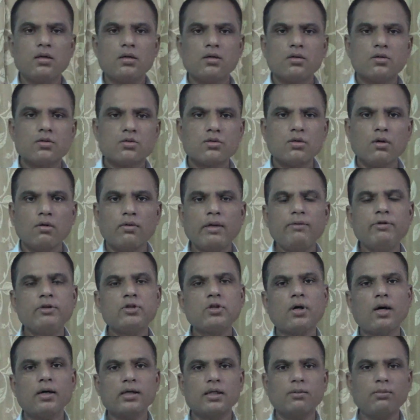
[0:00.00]
So when we
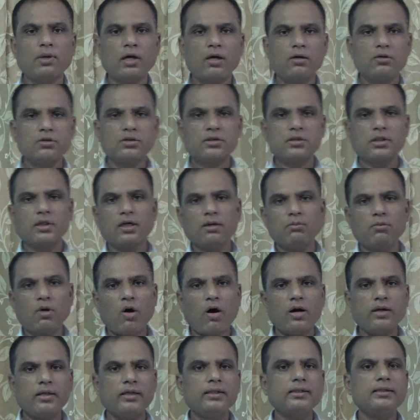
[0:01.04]
talk about
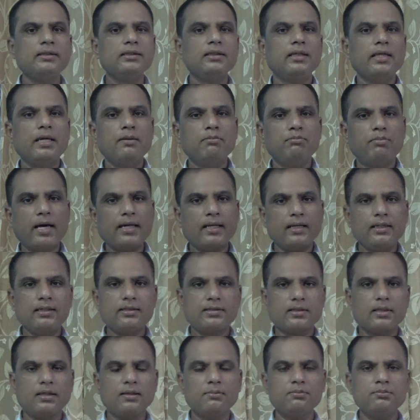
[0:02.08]
modern
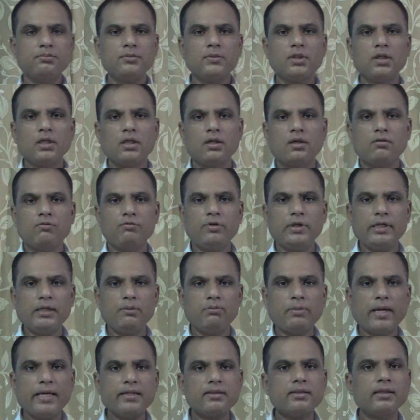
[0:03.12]
imperialism, we
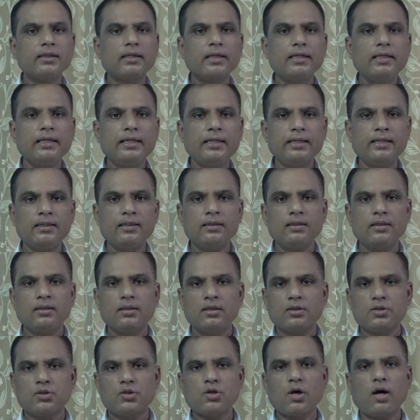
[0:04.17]
basically
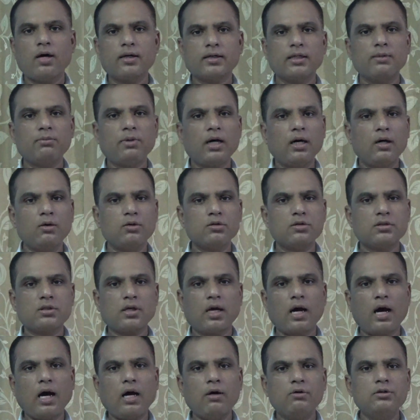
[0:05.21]
talk about
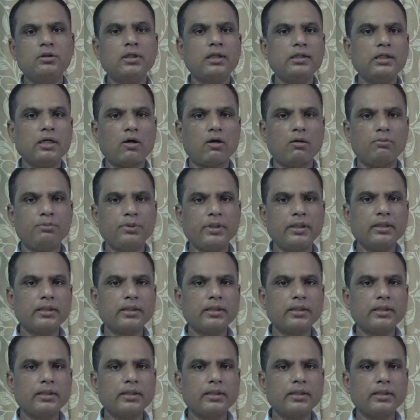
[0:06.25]
how the European